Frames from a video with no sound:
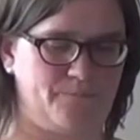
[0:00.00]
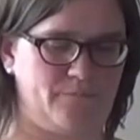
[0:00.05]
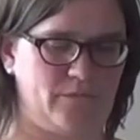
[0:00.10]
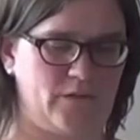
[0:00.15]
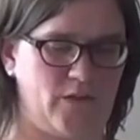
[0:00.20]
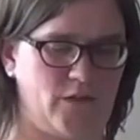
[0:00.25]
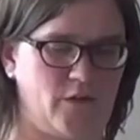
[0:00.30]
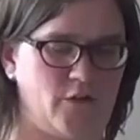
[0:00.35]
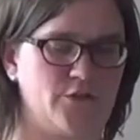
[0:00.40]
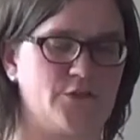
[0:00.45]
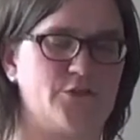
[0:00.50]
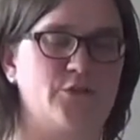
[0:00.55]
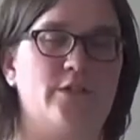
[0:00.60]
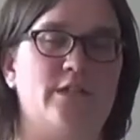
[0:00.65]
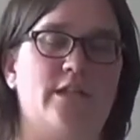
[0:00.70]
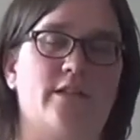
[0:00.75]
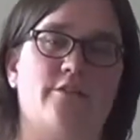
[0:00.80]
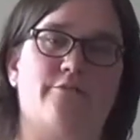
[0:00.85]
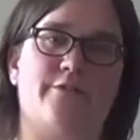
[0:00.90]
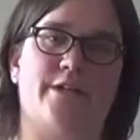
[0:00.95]

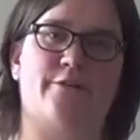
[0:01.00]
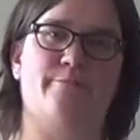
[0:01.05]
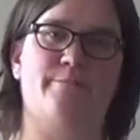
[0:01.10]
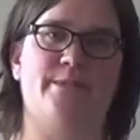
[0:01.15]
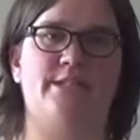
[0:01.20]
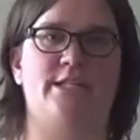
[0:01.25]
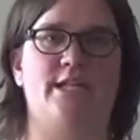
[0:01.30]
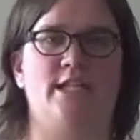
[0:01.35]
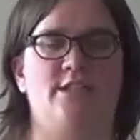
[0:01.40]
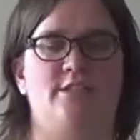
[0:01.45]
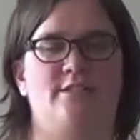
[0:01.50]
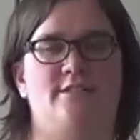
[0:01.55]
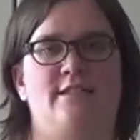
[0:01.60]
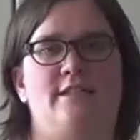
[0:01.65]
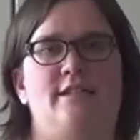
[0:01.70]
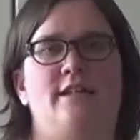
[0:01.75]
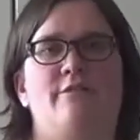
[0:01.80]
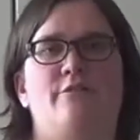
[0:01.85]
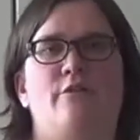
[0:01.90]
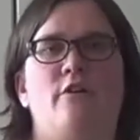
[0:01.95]
Concerning the recommendations that
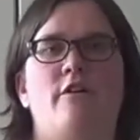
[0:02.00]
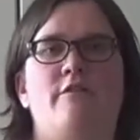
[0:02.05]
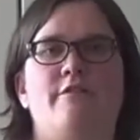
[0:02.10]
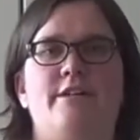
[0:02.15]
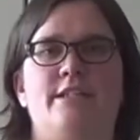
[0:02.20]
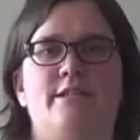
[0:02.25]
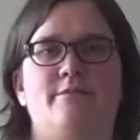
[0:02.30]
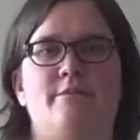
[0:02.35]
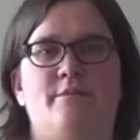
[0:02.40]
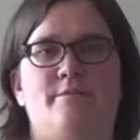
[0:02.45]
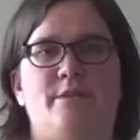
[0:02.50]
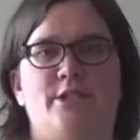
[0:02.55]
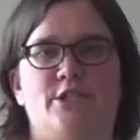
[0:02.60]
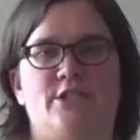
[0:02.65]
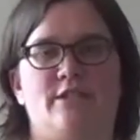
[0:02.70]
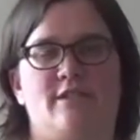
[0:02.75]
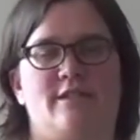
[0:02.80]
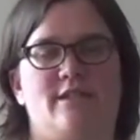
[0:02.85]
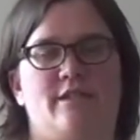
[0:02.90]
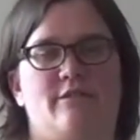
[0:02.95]
have already been
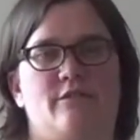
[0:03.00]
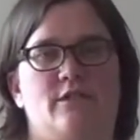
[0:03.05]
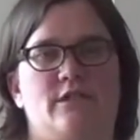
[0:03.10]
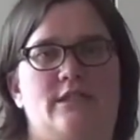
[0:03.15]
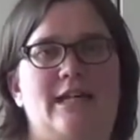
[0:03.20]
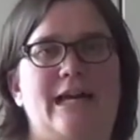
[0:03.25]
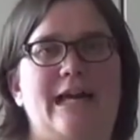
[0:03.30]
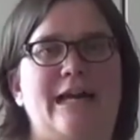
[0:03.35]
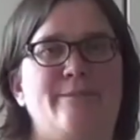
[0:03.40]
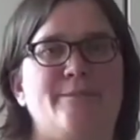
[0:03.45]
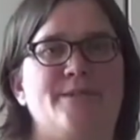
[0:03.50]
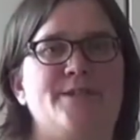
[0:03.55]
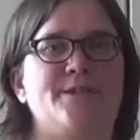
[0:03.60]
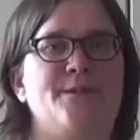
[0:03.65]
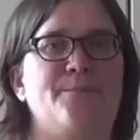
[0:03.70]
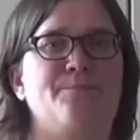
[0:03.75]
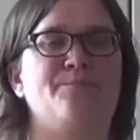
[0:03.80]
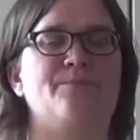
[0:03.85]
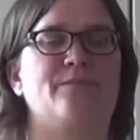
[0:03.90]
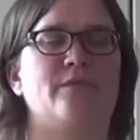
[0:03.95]
mentioned several times,
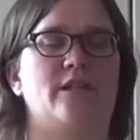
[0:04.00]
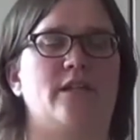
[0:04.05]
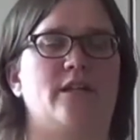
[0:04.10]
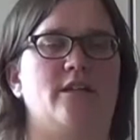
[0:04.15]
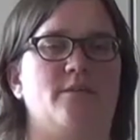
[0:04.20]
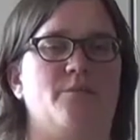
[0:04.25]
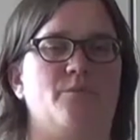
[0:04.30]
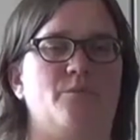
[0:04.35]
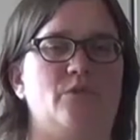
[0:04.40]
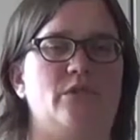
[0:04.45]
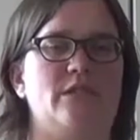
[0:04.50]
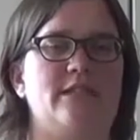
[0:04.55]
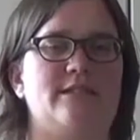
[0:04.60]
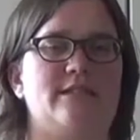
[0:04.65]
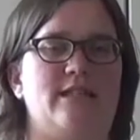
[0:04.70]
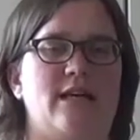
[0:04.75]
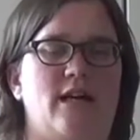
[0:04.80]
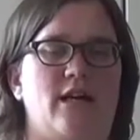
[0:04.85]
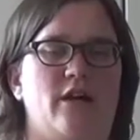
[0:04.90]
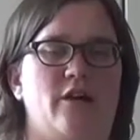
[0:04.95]
these
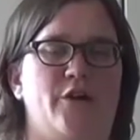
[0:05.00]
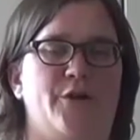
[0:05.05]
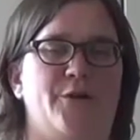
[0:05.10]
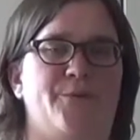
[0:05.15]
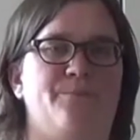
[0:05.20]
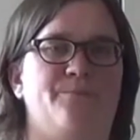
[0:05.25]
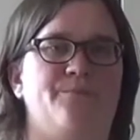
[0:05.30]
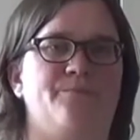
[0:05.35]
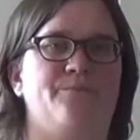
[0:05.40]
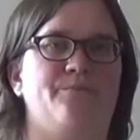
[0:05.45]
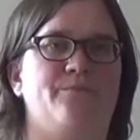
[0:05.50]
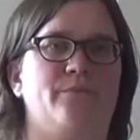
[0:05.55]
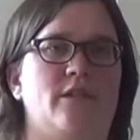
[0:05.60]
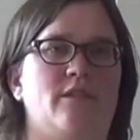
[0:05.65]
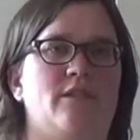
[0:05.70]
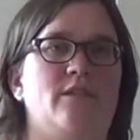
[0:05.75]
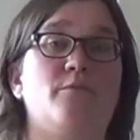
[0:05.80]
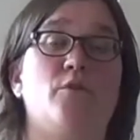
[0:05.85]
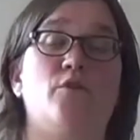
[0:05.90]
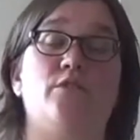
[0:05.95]
are
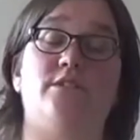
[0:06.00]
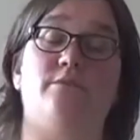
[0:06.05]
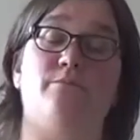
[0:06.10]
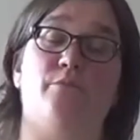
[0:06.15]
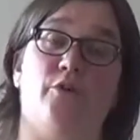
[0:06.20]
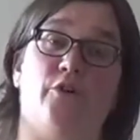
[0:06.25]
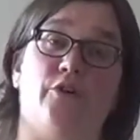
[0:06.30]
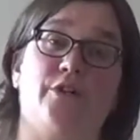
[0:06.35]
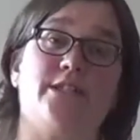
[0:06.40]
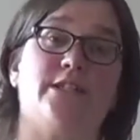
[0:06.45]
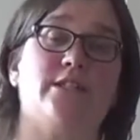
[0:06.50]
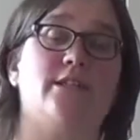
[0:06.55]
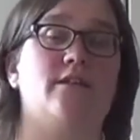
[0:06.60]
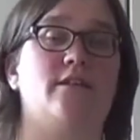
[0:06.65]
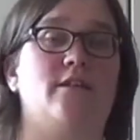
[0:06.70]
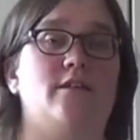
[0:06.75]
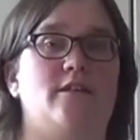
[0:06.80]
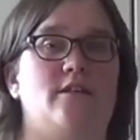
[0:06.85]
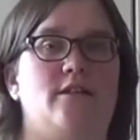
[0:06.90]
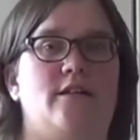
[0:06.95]
the most important
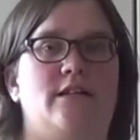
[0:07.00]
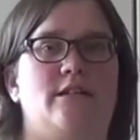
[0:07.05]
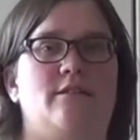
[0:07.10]
and